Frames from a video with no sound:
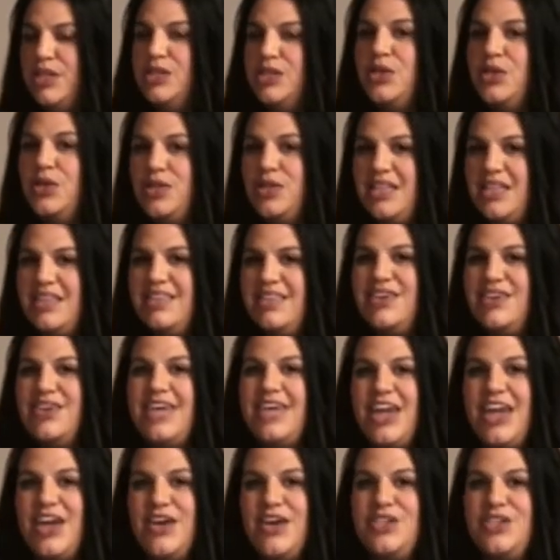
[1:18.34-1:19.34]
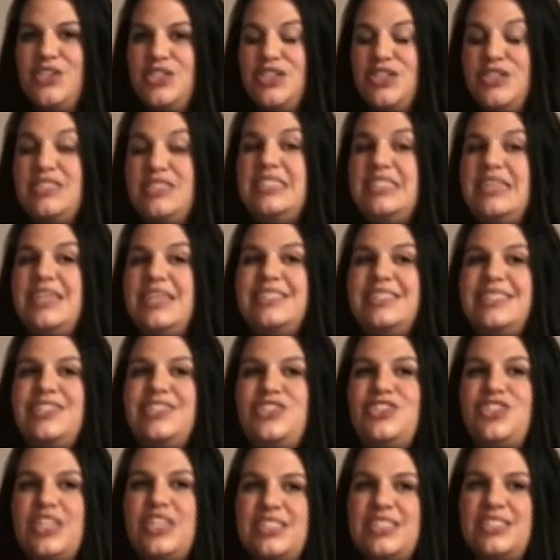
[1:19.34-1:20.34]
But learning their character
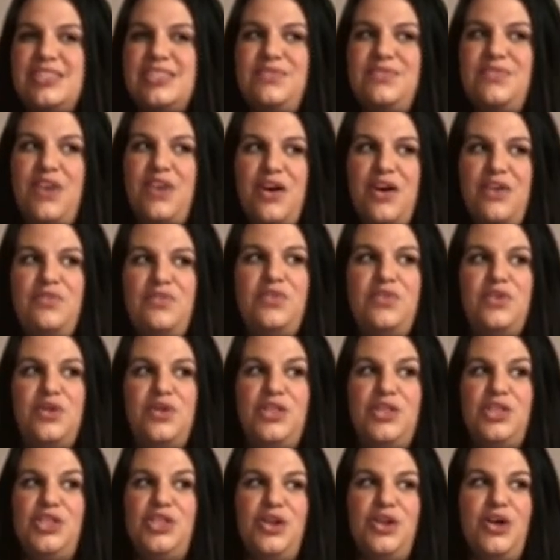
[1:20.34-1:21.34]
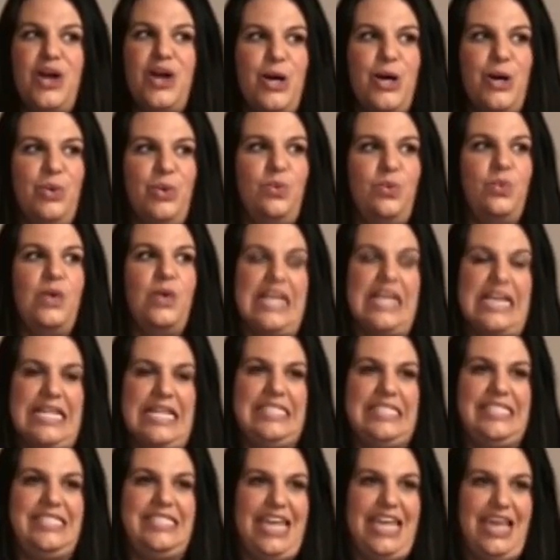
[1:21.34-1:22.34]
doesn't just involve learning your own
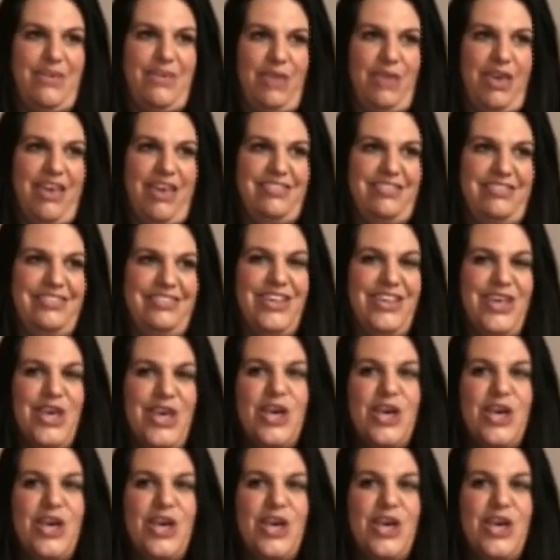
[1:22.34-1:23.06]
witness statement.